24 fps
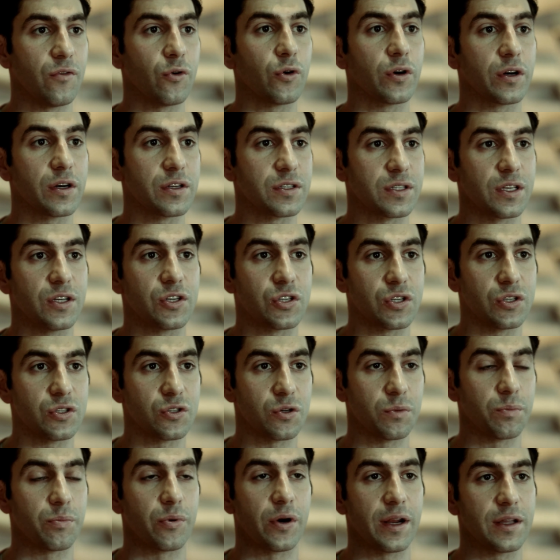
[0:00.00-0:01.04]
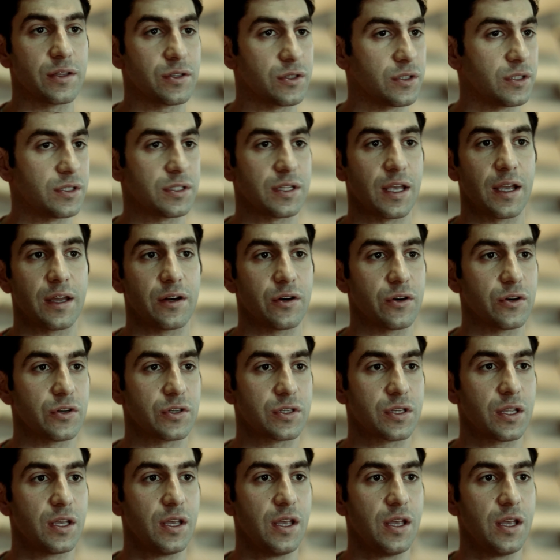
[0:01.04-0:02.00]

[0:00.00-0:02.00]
organizations or brands, designers